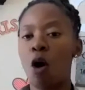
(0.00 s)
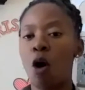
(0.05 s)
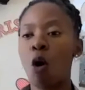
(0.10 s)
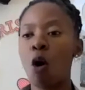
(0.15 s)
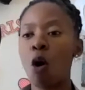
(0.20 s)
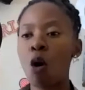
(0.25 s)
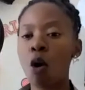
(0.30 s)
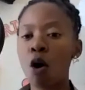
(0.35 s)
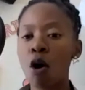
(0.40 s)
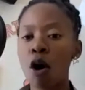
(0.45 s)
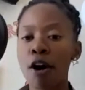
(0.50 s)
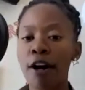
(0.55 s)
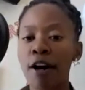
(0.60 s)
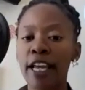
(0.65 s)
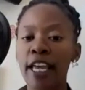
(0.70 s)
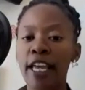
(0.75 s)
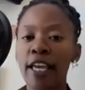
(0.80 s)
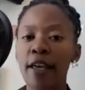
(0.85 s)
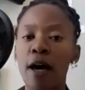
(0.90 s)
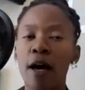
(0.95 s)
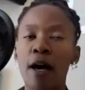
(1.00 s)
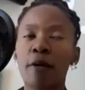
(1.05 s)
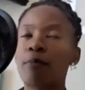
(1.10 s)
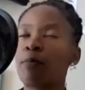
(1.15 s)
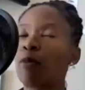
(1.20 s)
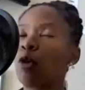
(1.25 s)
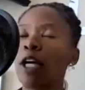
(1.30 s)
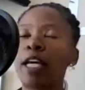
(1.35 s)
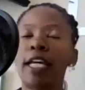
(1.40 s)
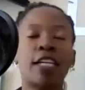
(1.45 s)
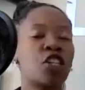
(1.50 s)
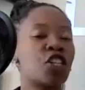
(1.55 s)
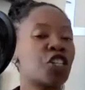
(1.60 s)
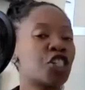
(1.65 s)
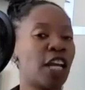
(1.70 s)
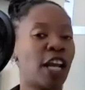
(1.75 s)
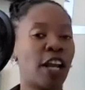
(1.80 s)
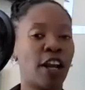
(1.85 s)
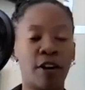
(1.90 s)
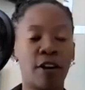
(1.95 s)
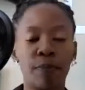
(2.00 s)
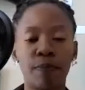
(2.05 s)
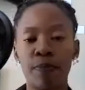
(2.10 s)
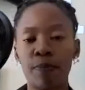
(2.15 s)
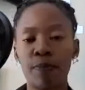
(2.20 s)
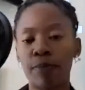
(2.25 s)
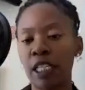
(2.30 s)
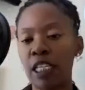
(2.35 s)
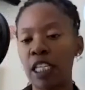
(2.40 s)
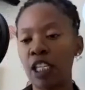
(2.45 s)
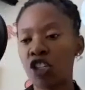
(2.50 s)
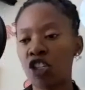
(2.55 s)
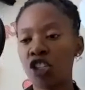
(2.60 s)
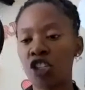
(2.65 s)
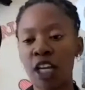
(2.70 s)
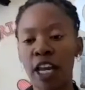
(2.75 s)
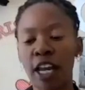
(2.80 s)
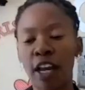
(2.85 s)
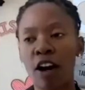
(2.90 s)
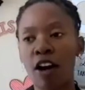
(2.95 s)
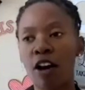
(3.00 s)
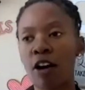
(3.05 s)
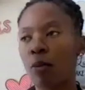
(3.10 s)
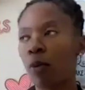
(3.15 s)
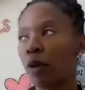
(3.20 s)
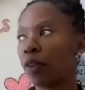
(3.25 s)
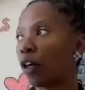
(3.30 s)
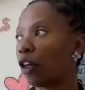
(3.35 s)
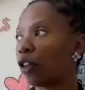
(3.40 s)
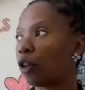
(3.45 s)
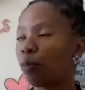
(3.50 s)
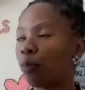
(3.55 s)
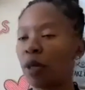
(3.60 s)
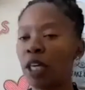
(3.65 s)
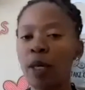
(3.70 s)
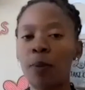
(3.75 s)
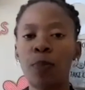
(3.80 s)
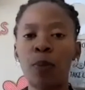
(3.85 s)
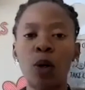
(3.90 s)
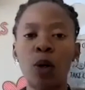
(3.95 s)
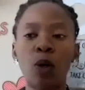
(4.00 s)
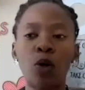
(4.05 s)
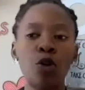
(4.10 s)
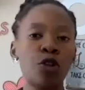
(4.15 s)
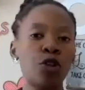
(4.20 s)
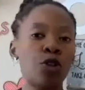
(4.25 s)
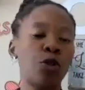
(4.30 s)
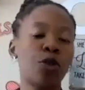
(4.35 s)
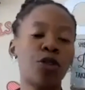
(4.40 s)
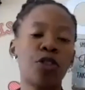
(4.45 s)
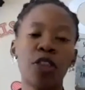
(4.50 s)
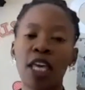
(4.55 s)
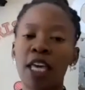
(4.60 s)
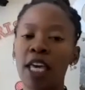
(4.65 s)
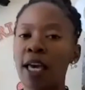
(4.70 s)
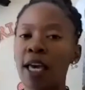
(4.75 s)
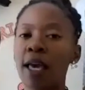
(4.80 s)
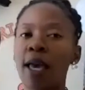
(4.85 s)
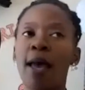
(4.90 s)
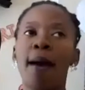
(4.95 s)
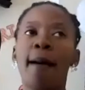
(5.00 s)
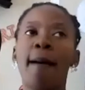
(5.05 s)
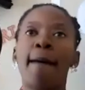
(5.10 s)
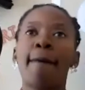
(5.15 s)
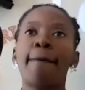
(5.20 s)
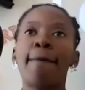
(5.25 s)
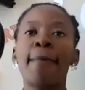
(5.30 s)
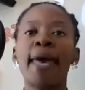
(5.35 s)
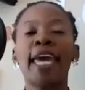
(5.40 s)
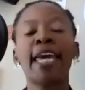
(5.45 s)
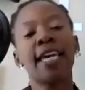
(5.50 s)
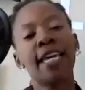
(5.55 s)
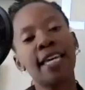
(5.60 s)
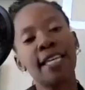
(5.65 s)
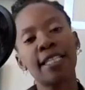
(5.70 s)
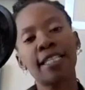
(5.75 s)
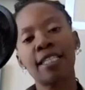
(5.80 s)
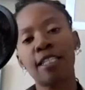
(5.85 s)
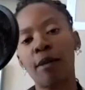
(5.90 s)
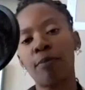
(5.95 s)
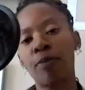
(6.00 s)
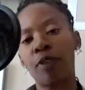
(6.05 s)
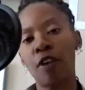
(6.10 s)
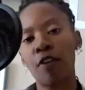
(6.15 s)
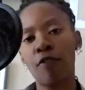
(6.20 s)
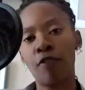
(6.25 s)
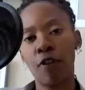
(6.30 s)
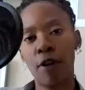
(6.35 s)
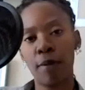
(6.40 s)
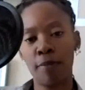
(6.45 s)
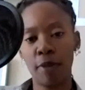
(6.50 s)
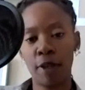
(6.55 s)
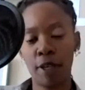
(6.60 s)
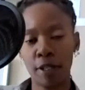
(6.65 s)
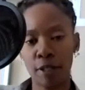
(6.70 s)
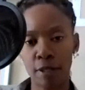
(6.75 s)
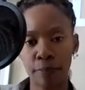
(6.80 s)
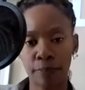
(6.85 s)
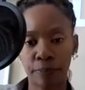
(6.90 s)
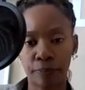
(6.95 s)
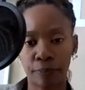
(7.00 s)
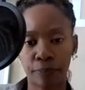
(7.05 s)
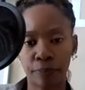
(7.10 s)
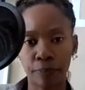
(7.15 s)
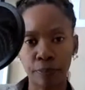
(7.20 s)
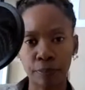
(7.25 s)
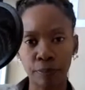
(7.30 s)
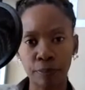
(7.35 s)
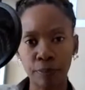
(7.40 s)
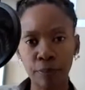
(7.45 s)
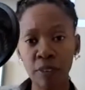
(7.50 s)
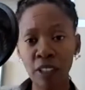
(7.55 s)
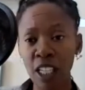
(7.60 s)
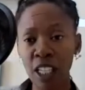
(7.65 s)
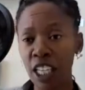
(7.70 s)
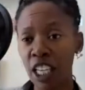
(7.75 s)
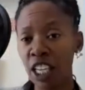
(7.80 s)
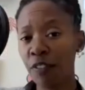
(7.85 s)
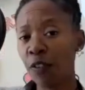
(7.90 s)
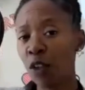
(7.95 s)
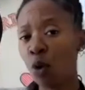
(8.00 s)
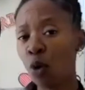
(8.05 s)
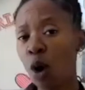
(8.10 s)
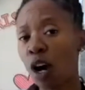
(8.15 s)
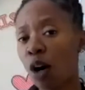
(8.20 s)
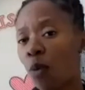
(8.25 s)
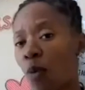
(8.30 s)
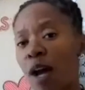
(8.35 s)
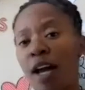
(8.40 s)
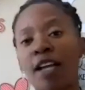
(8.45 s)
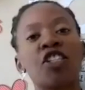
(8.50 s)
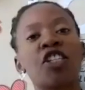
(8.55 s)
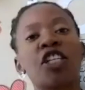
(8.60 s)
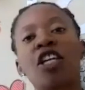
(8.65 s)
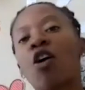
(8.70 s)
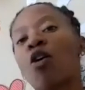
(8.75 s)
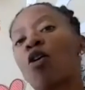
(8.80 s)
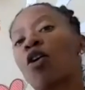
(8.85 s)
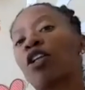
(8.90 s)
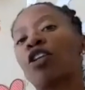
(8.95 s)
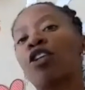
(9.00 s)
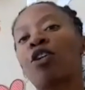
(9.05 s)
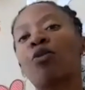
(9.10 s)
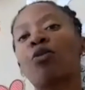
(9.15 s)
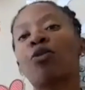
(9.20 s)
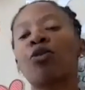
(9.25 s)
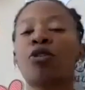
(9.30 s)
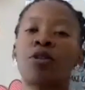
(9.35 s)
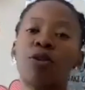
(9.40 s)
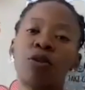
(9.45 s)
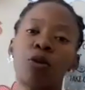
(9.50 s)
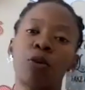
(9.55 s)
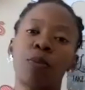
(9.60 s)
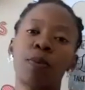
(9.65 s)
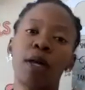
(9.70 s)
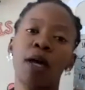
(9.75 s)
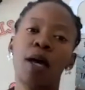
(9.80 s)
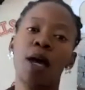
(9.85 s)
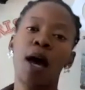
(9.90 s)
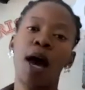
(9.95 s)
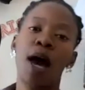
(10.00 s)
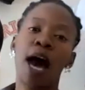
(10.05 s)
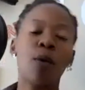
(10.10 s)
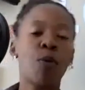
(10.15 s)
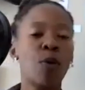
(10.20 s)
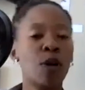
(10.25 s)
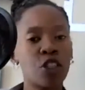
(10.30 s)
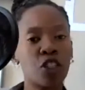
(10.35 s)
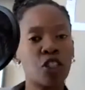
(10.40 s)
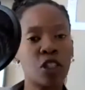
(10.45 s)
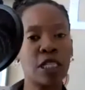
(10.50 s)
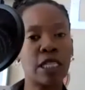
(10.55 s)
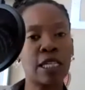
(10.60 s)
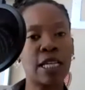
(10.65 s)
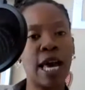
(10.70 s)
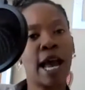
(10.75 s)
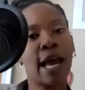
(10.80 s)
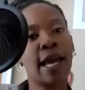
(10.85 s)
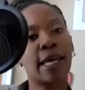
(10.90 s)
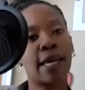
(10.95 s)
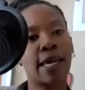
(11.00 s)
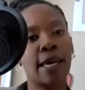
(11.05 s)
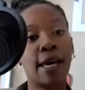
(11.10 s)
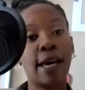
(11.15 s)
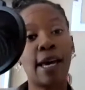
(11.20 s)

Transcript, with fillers: or go ahead and share. Please share with other people who you think may get something from this. If you are watching on YouTube, I want you to like,